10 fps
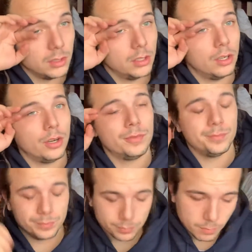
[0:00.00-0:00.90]
You know,
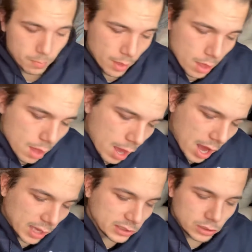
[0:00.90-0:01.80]

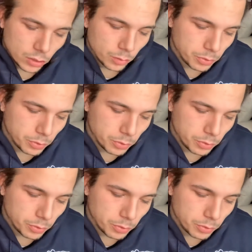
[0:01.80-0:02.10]
I still